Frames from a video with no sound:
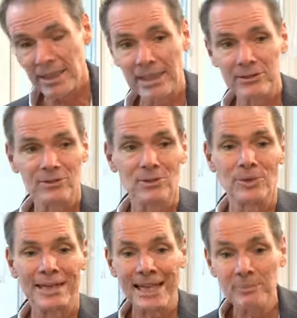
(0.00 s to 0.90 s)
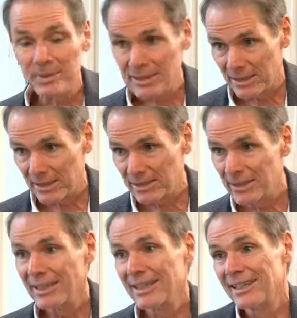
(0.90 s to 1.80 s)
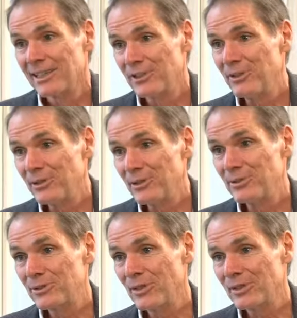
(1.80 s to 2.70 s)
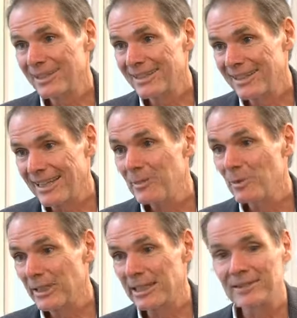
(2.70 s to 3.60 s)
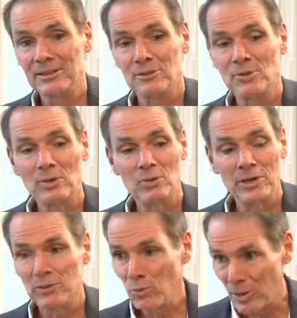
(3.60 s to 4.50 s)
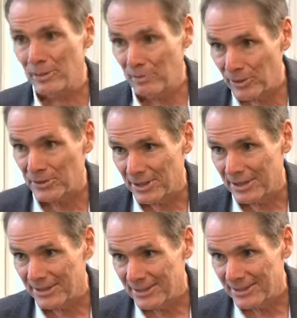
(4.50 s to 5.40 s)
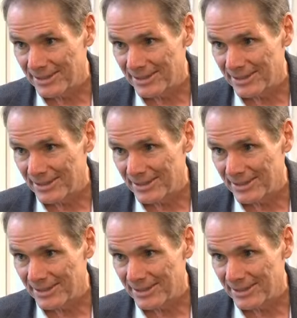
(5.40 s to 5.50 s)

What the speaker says: And so what happens is you start labeling what, if one person,